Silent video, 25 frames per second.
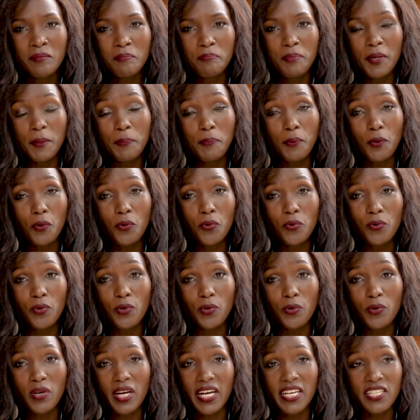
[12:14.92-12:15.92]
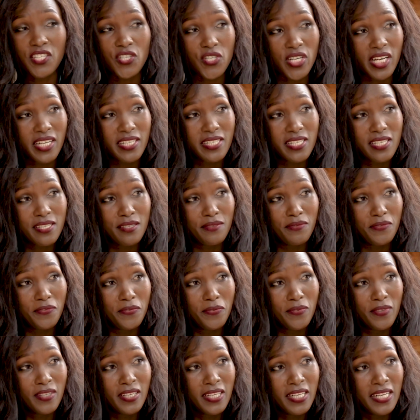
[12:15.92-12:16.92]
people who look attractive
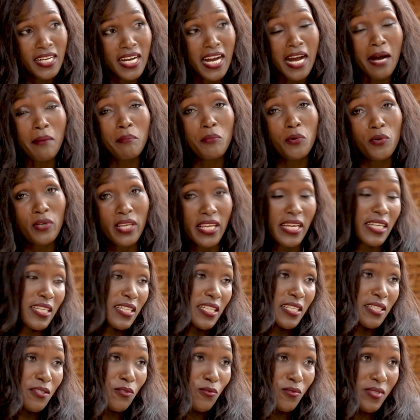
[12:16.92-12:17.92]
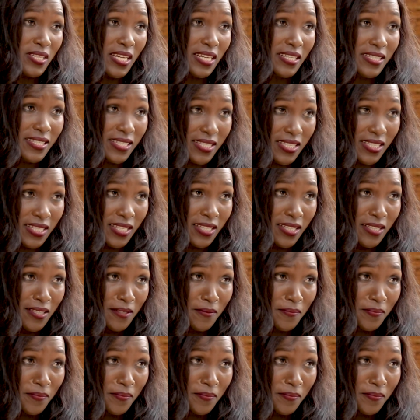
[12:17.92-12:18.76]
are more likely to succeed